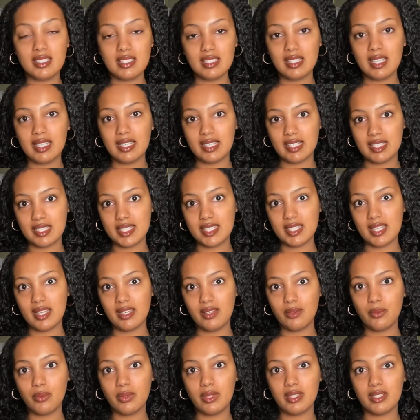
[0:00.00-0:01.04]
like I said,
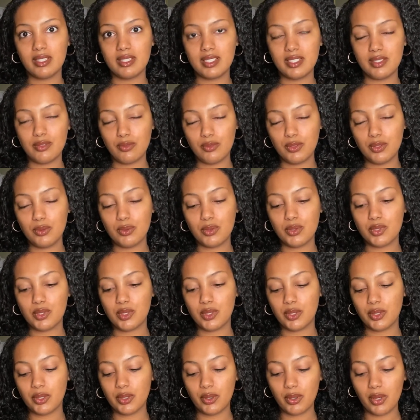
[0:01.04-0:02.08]
in a
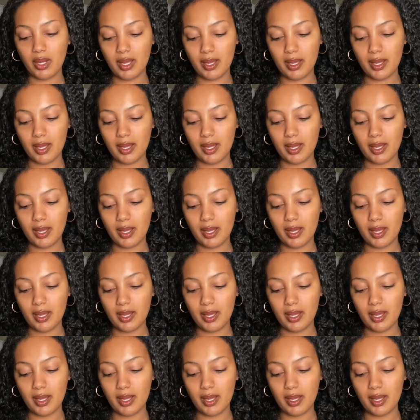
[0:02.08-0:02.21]
diffuser,